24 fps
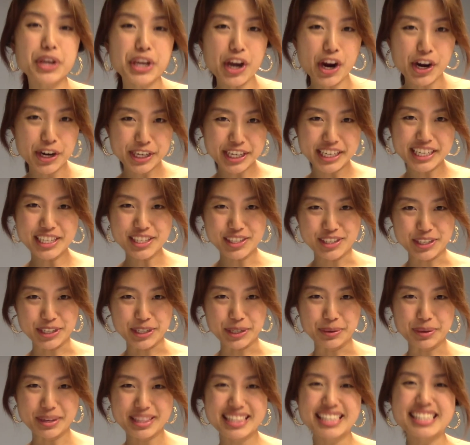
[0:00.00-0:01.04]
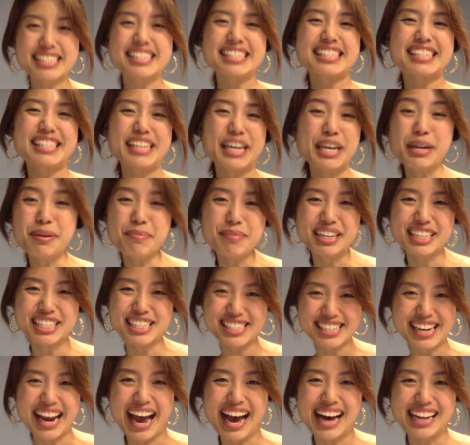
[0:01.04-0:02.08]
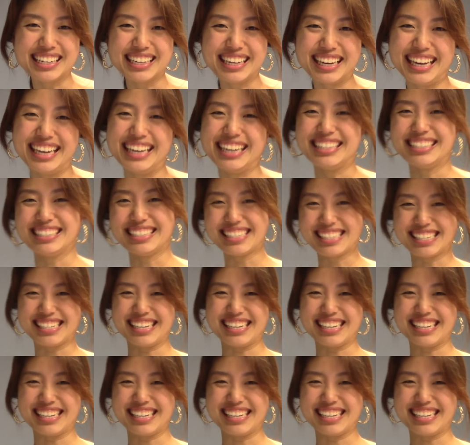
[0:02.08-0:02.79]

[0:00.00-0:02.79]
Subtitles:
are gonna do the cinnamon challenge!